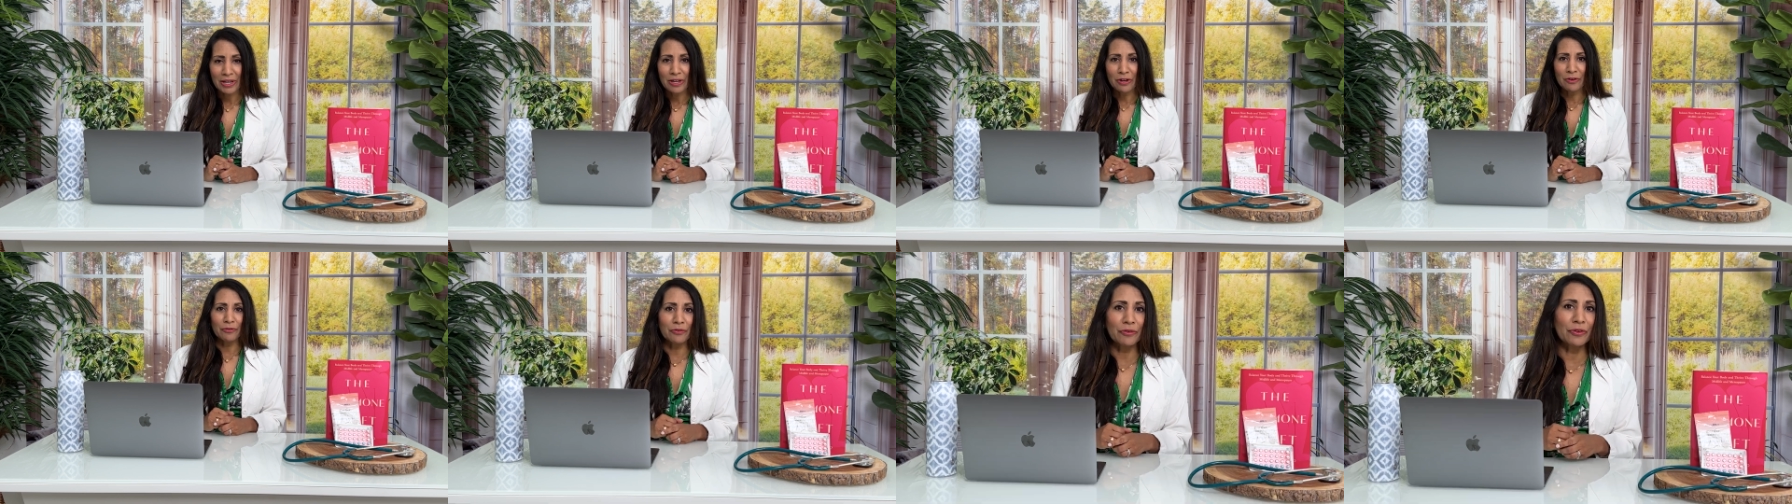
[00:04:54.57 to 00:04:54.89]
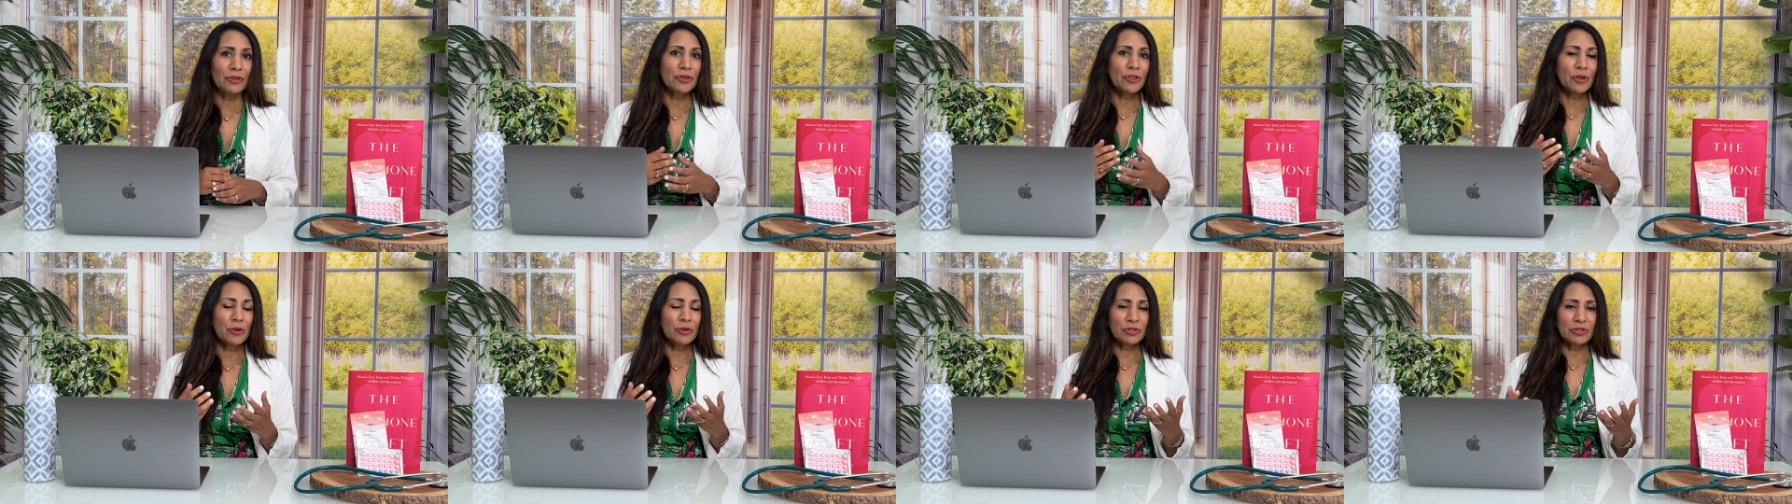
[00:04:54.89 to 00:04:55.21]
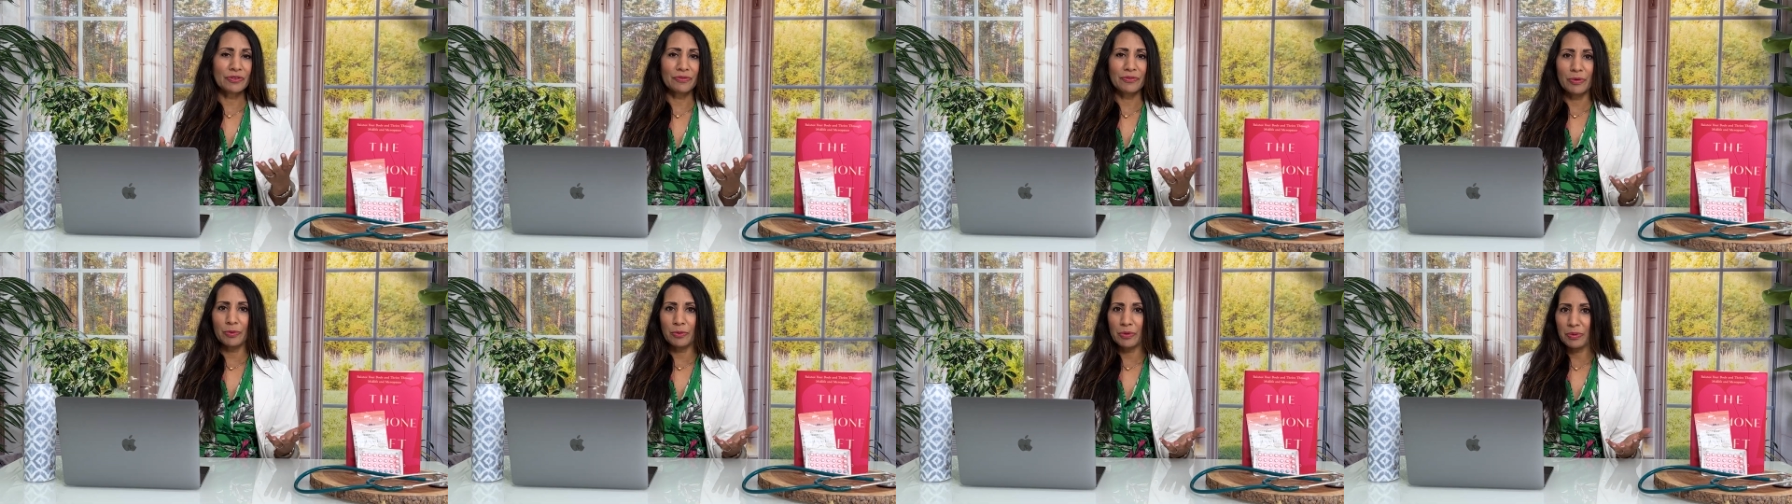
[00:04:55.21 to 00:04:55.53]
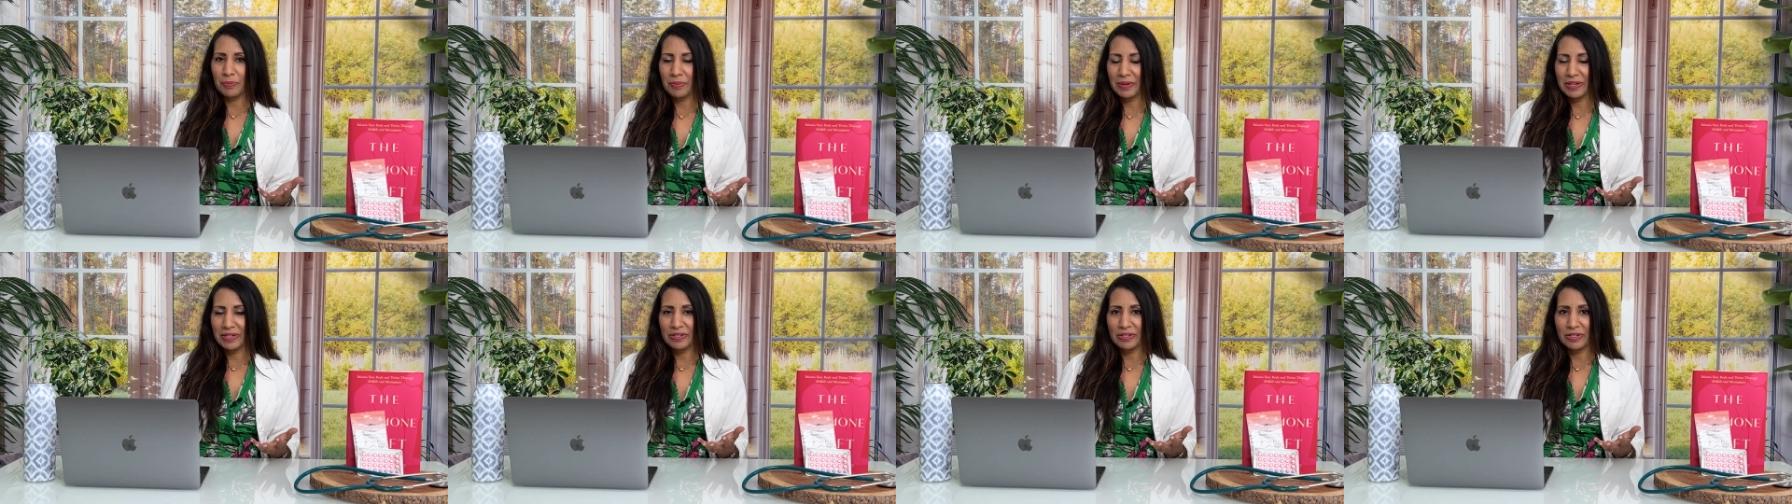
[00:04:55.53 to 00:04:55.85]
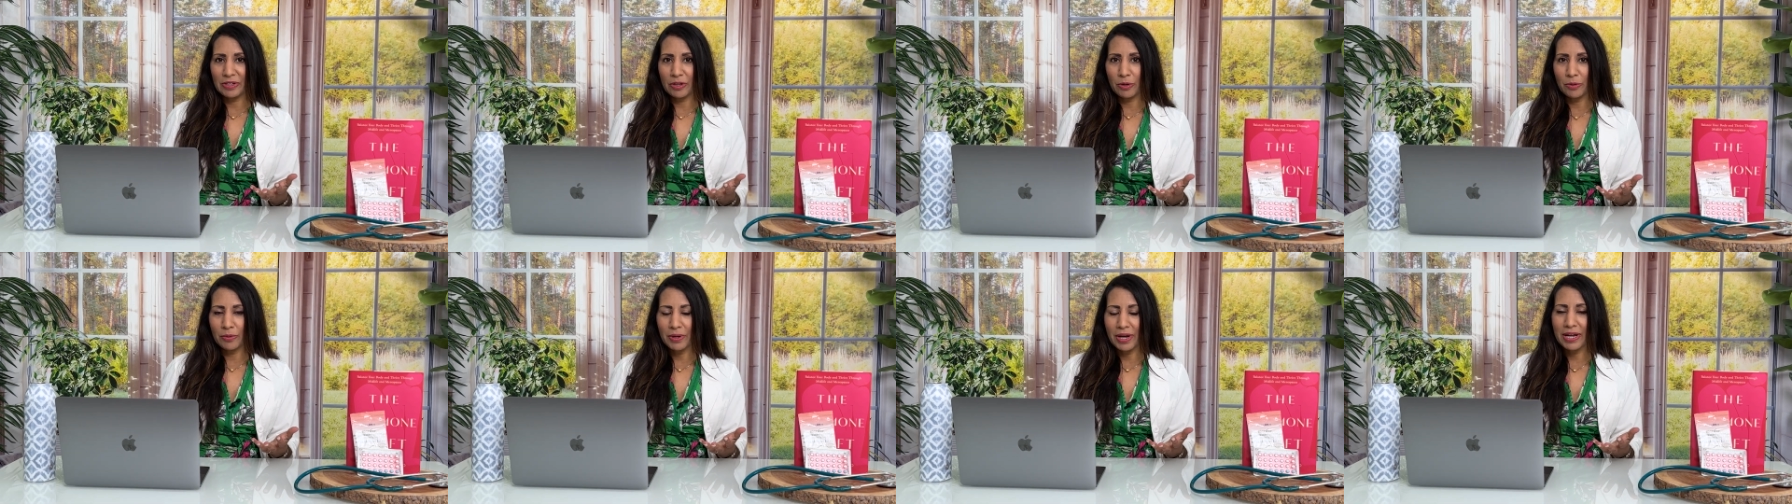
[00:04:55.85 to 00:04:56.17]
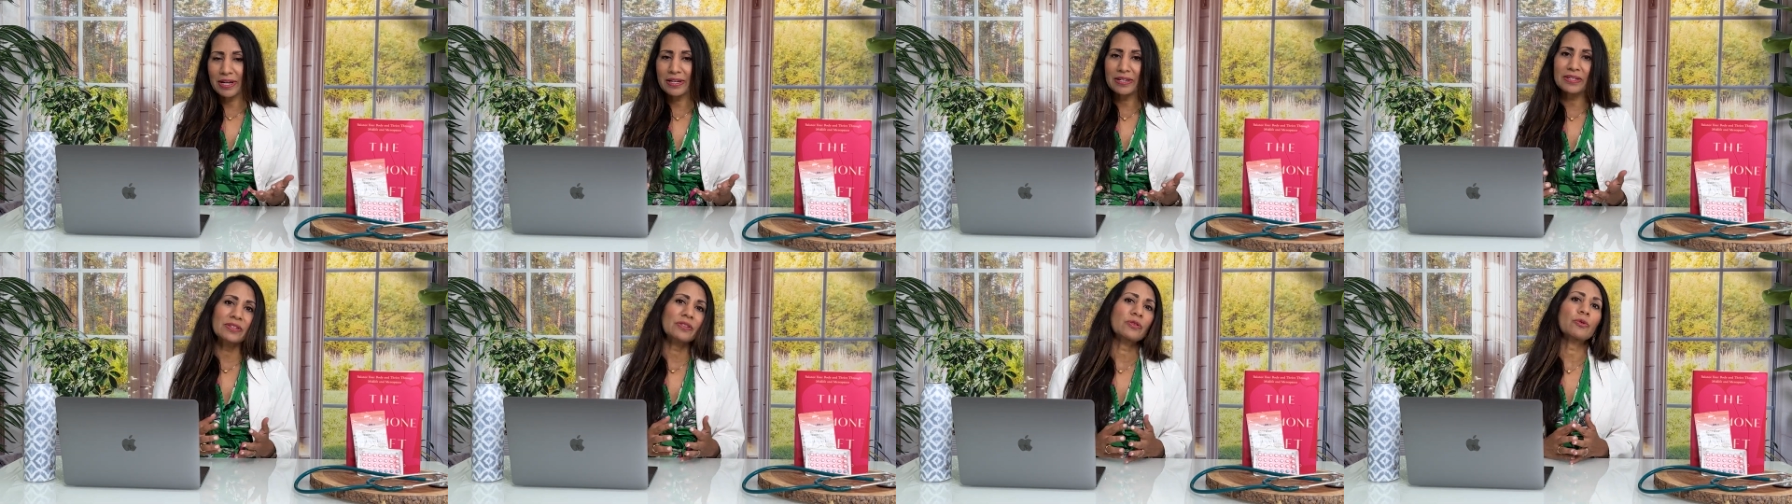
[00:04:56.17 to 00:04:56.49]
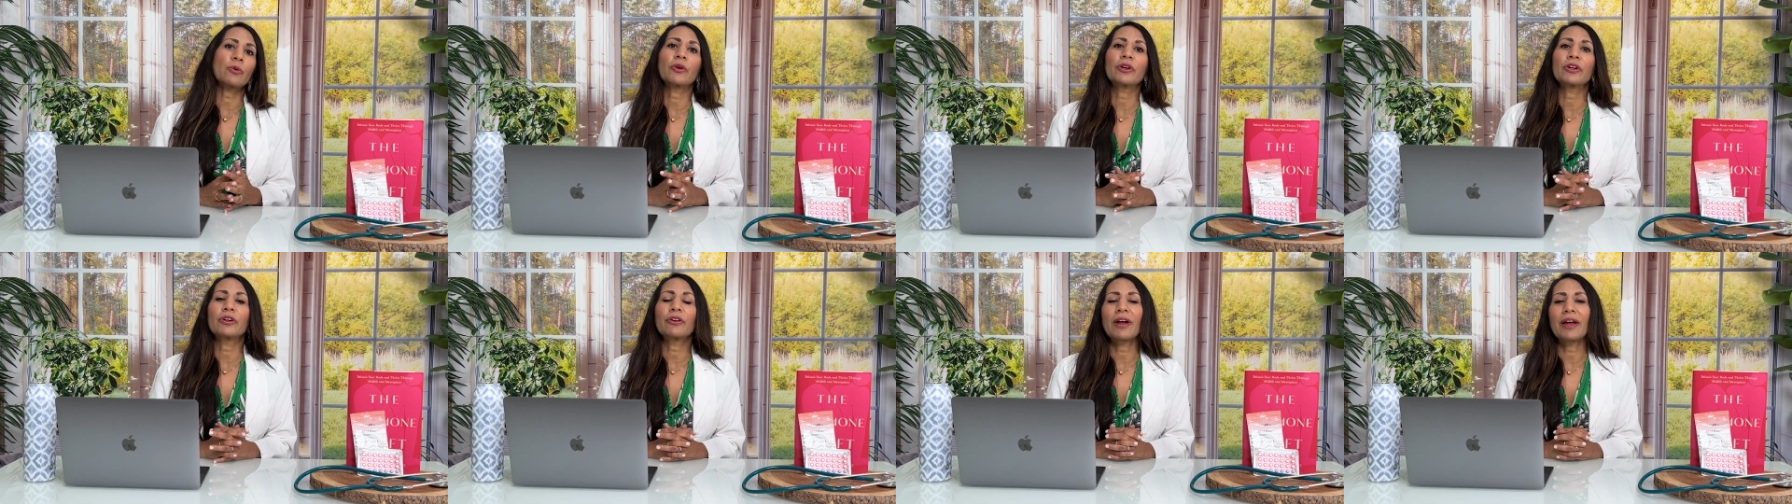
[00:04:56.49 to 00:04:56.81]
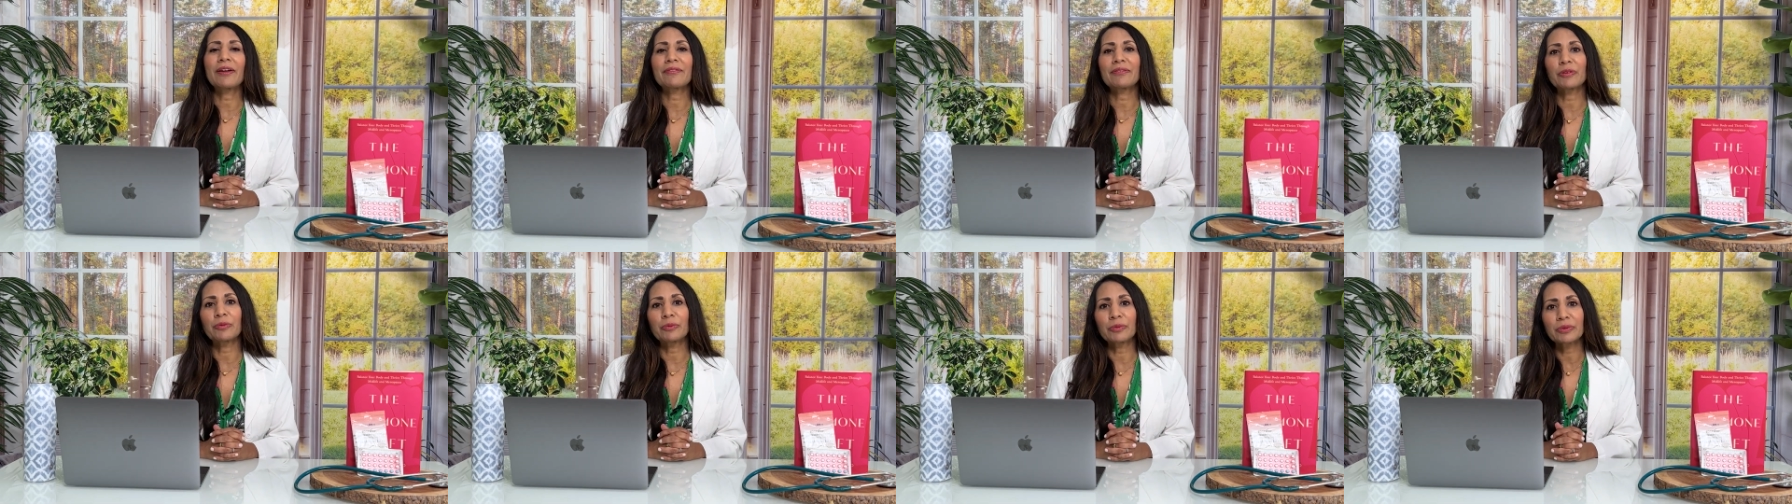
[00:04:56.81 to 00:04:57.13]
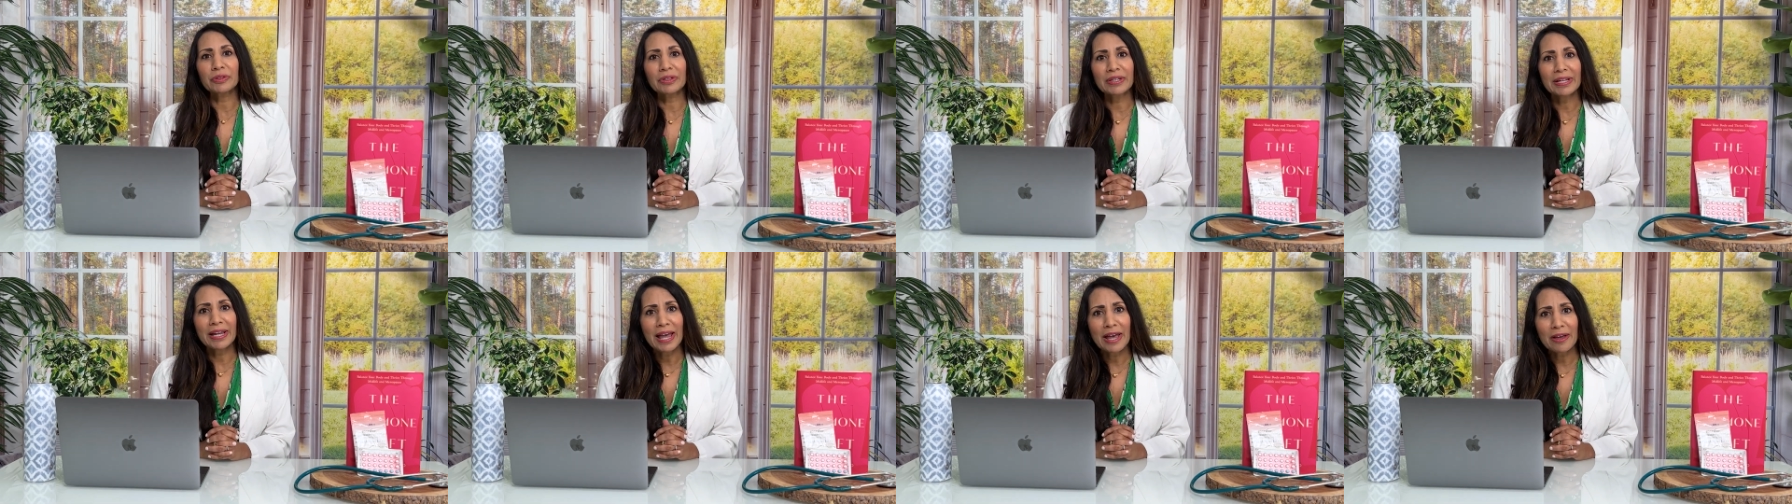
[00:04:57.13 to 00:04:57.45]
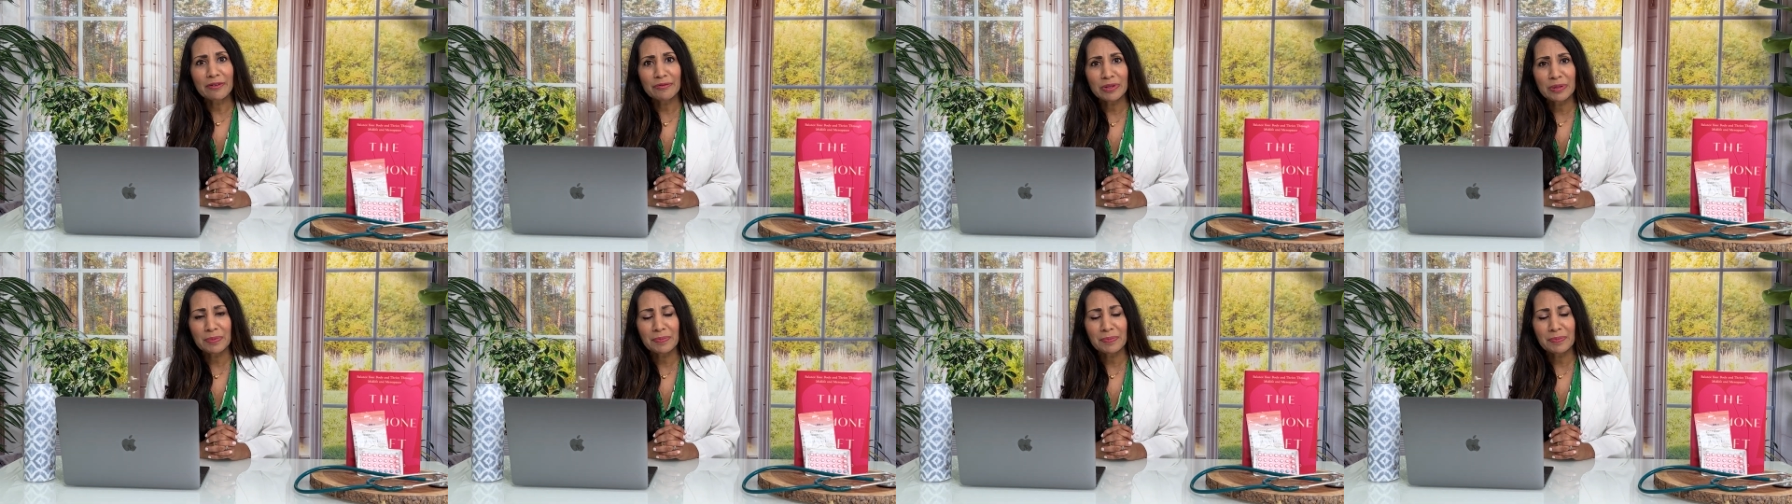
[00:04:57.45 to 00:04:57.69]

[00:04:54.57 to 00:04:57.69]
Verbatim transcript: For those of you with PCOS, or you're having really heavy